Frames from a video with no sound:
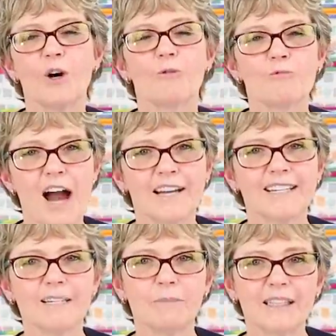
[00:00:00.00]
Rhonda
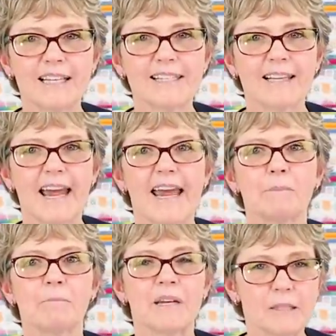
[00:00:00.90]
and Melissa had
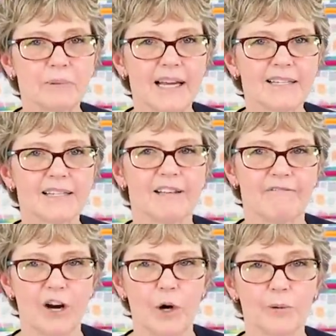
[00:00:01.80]
misplaced the
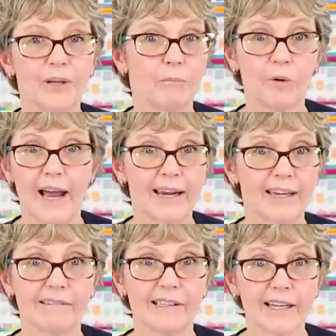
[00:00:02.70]
phone, boy, I
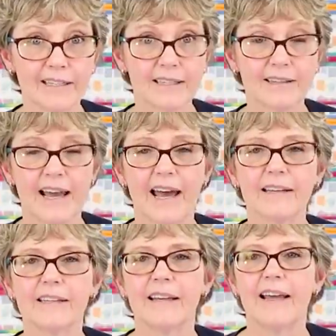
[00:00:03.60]
can relate to
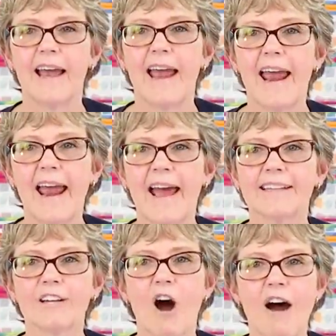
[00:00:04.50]
that,
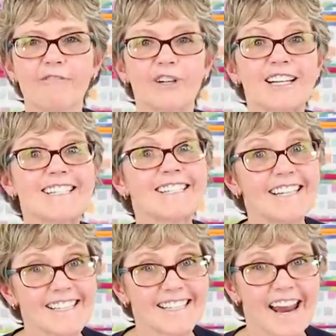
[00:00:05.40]
and offered a
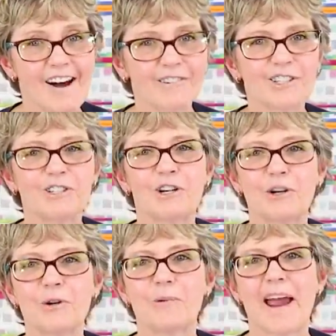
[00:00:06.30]
discount
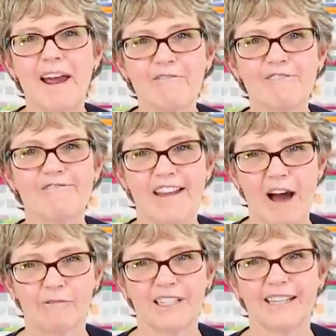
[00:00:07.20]
to whoever
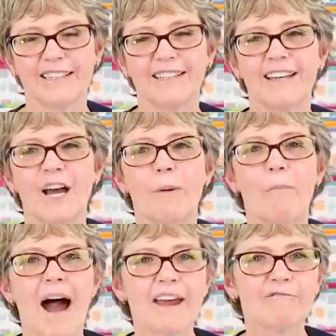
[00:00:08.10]
found it.
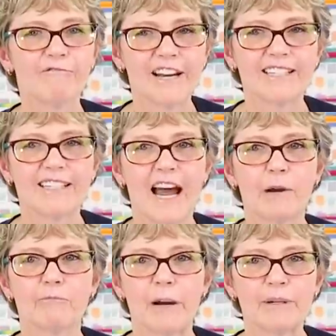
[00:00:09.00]
My friend and I
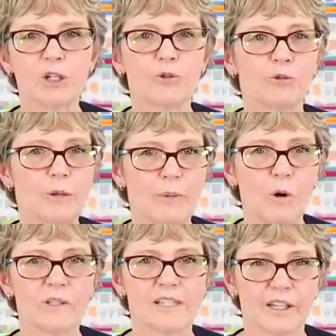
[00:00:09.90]
rummaged through the
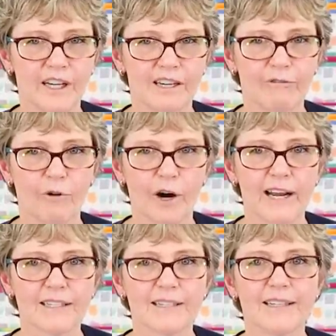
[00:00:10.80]
bolts looking for it.